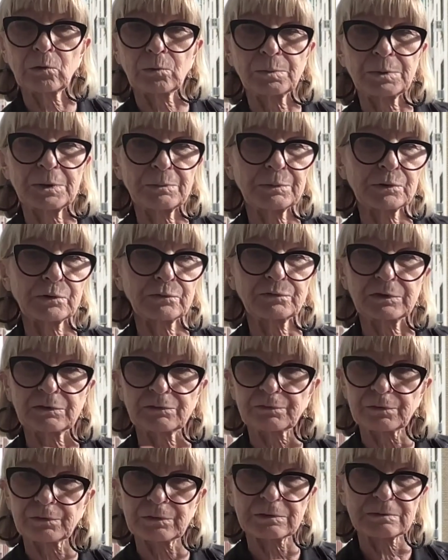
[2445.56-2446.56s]
people of
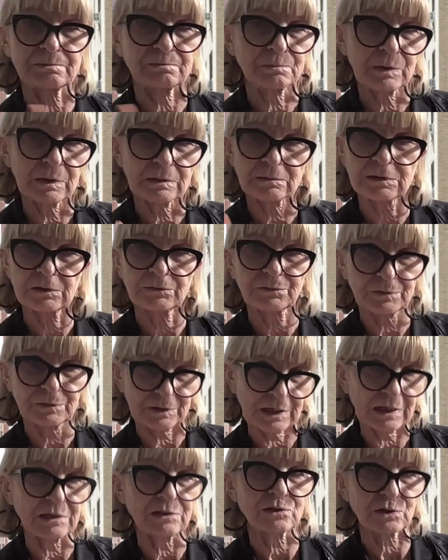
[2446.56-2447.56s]
different
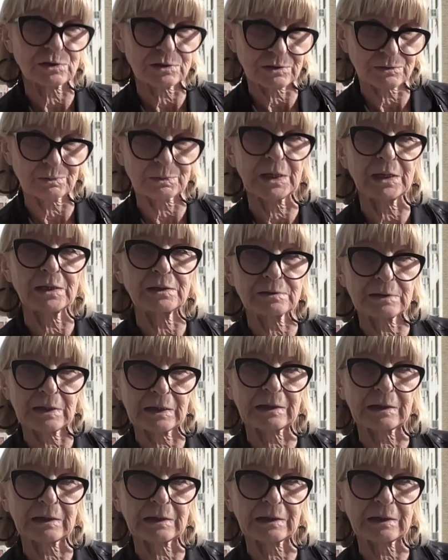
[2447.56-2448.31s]
ages, right?